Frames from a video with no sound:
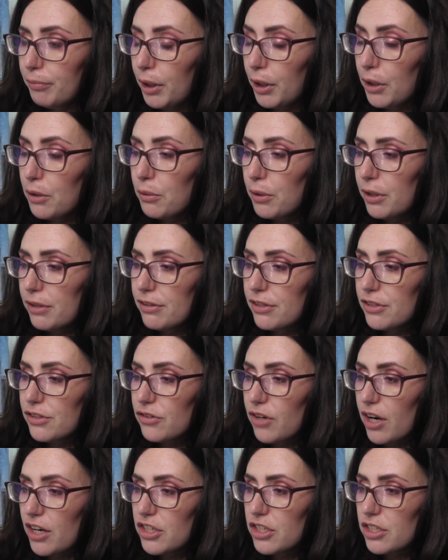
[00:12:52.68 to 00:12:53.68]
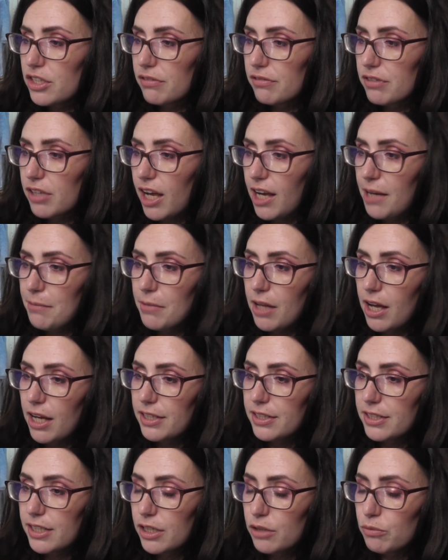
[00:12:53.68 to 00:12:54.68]
going the stretches of time that I
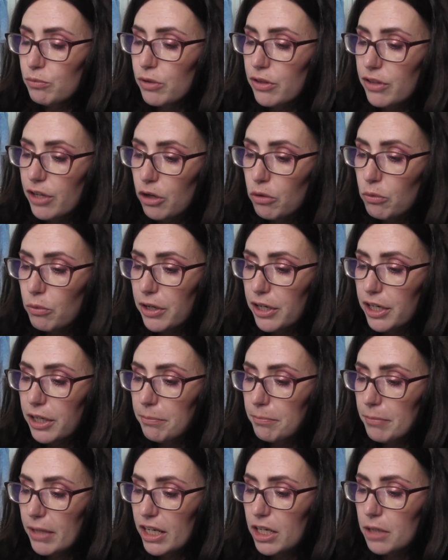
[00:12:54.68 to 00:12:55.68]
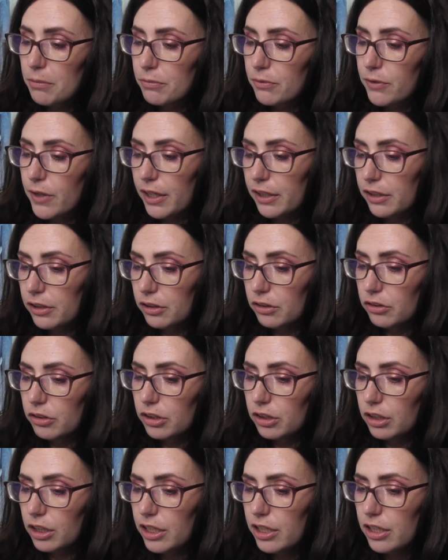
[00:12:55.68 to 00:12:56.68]
did without wearing makeup
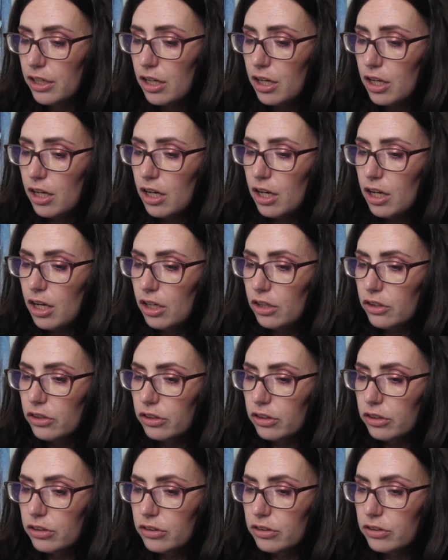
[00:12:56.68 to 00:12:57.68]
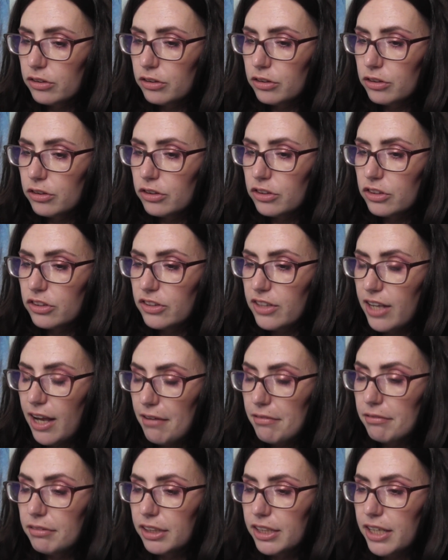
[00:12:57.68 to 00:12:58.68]
regularly
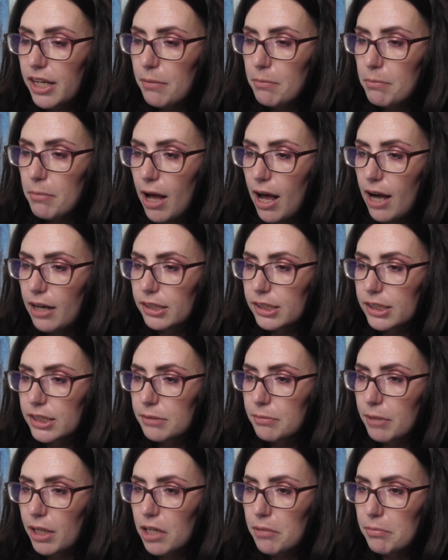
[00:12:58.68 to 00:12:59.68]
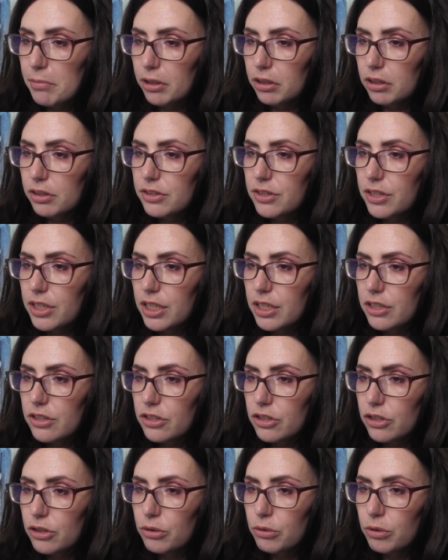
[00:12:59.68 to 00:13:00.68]
definitely impacted my ability
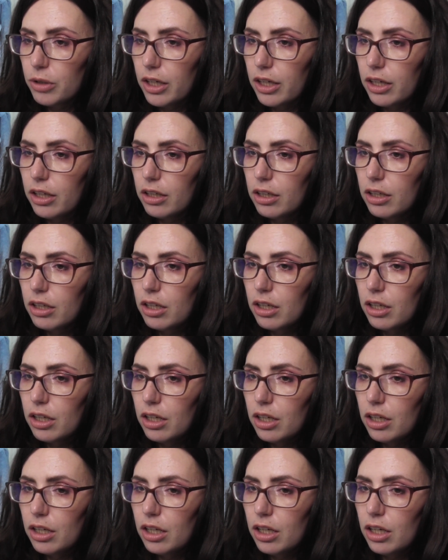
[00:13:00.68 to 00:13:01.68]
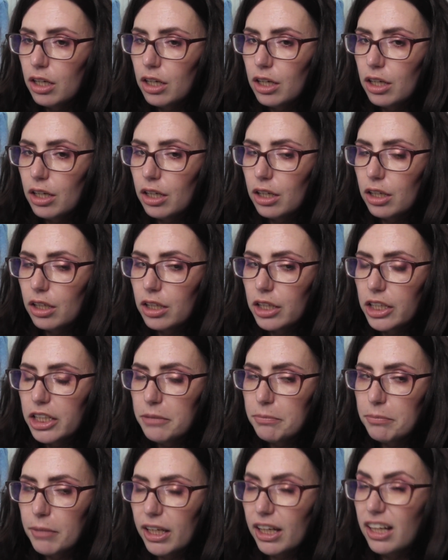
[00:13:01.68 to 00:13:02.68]
to keep my